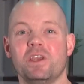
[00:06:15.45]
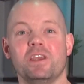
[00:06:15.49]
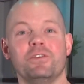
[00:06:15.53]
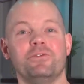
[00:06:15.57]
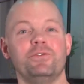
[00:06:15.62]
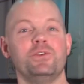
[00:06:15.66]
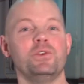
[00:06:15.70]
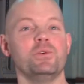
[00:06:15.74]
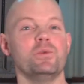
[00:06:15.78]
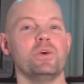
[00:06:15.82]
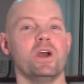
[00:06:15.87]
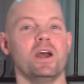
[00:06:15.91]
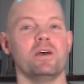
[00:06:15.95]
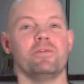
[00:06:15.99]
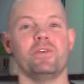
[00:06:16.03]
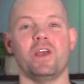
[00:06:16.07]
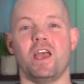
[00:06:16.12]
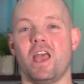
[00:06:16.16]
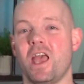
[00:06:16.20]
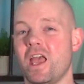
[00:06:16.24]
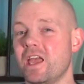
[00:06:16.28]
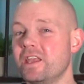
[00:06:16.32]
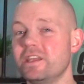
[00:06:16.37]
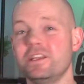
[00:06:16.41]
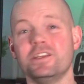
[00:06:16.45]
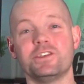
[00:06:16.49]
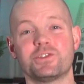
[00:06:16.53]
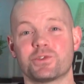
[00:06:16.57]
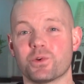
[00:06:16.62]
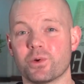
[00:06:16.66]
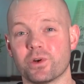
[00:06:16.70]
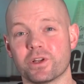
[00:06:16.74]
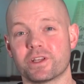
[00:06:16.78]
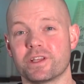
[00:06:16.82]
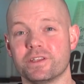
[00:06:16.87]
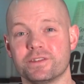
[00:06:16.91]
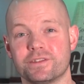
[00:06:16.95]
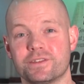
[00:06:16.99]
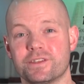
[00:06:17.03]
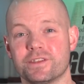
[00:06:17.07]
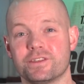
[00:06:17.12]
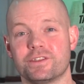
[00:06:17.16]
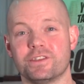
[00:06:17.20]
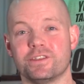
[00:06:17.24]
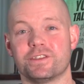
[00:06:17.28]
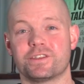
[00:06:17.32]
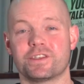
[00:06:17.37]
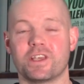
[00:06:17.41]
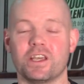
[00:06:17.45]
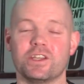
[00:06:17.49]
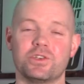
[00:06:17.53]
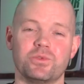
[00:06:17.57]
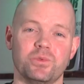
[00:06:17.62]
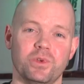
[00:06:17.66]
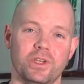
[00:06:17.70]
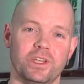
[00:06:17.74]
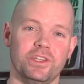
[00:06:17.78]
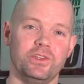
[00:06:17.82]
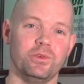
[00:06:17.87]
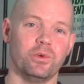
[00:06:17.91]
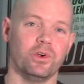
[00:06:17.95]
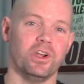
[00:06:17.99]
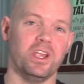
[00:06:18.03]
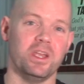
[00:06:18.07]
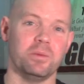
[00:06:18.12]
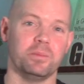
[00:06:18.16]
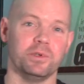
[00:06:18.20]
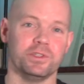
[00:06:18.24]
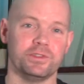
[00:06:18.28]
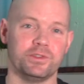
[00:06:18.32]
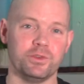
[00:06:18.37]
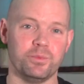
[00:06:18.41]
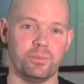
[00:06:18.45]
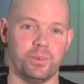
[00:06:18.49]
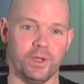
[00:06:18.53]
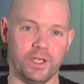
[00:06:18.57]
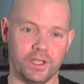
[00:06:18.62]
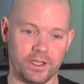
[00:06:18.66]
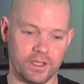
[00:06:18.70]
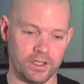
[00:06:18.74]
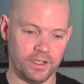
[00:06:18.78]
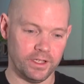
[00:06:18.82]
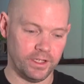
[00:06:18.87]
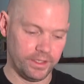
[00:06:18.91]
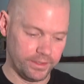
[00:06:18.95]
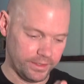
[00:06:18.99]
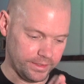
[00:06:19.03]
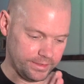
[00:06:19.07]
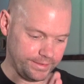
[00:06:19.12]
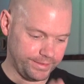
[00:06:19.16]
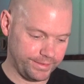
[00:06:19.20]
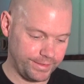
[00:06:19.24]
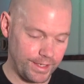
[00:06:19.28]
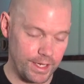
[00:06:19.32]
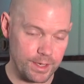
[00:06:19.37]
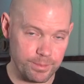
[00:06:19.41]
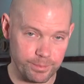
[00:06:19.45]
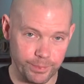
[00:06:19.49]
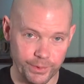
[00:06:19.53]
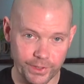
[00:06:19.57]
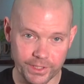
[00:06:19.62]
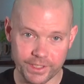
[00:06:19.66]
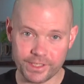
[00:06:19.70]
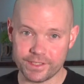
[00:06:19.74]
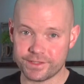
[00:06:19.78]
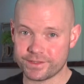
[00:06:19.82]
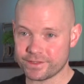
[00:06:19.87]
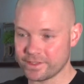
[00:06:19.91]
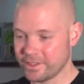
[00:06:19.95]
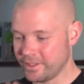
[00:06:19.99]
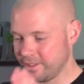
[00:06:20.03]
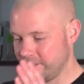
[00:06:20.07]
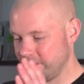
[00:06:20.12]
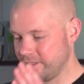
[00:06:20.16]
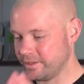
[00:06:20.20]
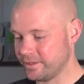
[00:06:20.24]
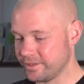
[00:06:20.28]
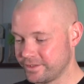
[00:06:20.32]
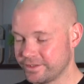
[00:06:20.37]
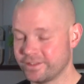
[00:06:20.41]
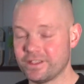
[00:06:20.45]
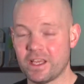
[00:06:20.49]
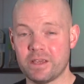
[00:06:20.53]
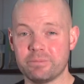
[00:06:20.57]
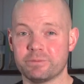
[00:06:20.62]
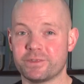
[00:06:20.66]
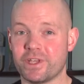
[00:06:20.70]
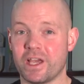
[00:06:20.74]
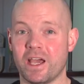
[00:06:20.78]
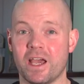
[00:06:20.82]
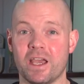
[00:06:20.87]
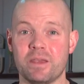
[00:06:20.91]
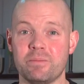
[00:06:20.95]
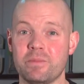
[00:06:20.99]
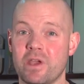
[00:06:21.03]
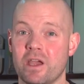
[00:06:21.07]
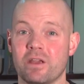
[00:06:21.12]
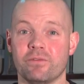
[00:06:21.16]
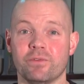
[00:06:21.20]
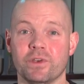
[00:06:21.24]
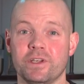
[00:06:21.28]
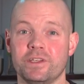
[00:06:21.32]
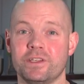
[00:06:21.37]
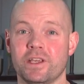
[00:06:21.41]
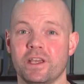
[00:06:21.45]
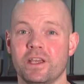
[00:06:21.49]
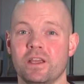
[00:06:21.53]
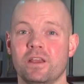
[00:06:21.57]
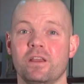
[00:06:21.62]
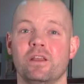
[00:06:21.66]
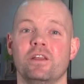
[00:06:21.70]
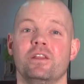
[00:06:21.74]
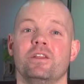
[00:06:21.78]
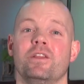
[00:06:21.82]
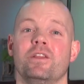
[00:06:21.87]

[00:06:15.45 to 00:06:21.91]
If you have any sort of consistent schedule and you are able to pick the same place and the same time every day,